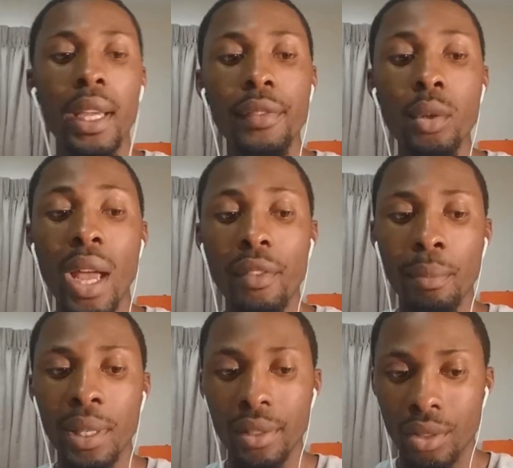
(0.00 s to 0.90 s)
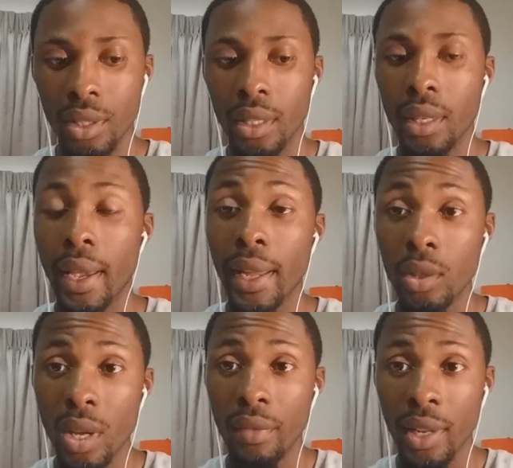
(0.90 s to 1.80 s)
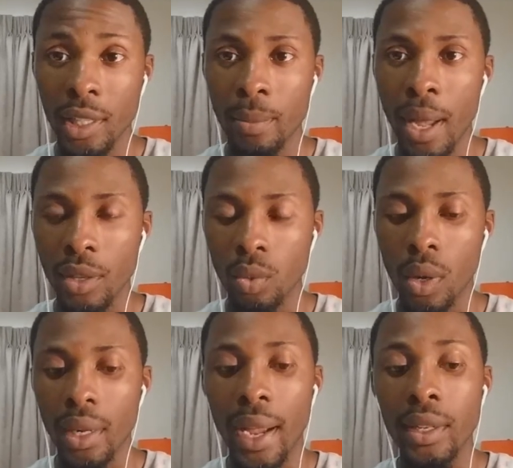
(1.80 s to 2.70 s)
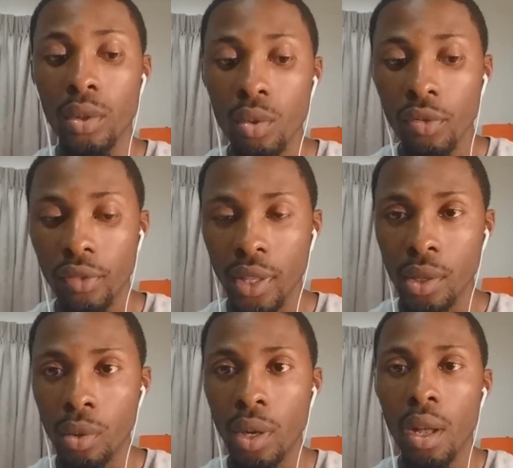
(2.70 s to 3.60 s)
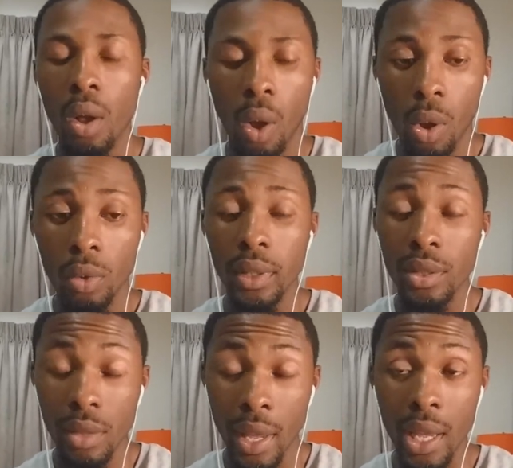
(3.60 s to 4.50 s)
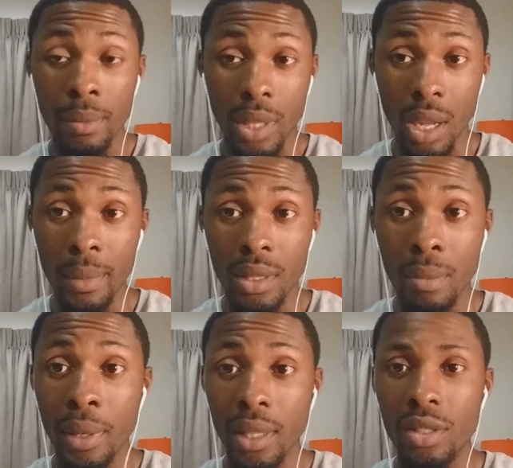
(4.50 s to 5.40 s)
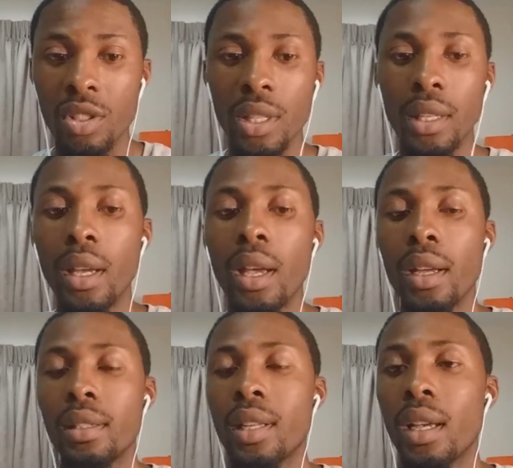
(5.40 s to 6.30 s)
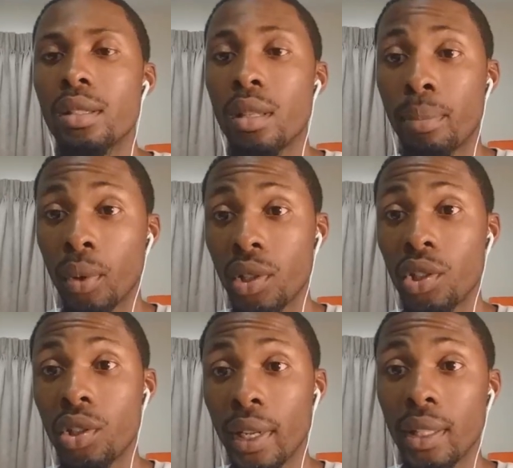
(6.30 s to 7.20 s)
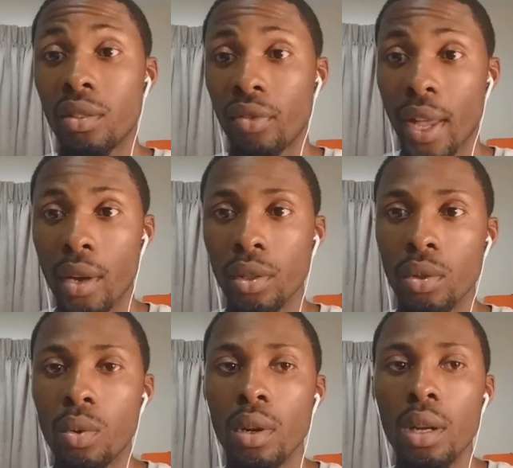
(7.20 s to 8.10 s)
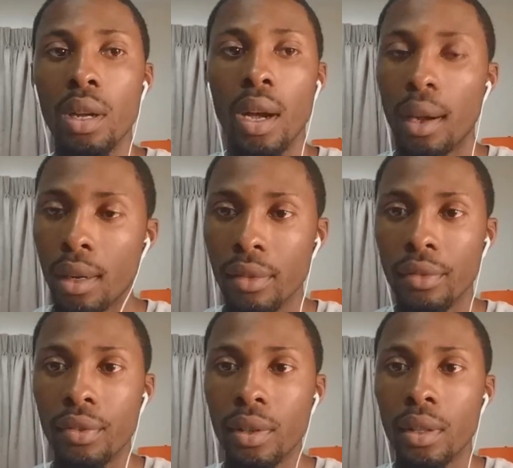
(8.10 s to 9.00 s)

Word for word: If you have a PC and you have an Xbox One, I do feel all these games coming to PC does depreciate the value of